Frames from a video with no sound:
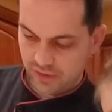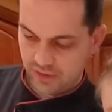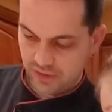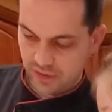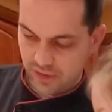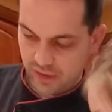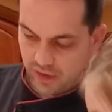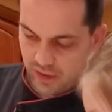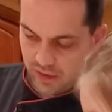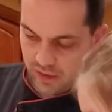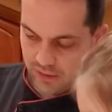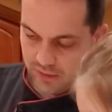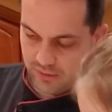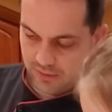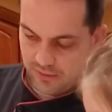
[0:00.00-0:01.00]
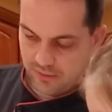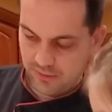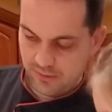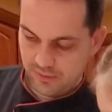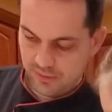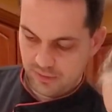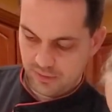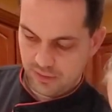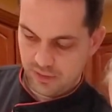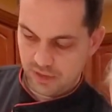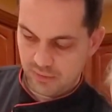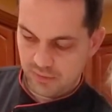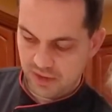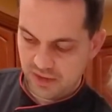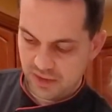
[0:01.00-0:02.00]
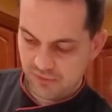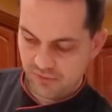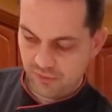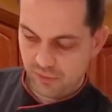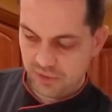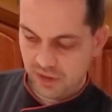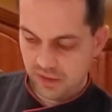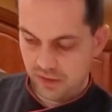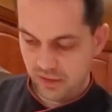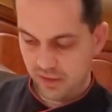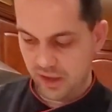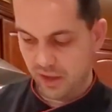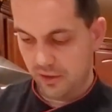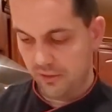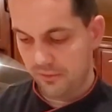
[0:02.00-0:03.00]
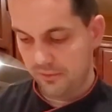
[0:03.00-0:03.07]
sorry. You can mix it for me. There.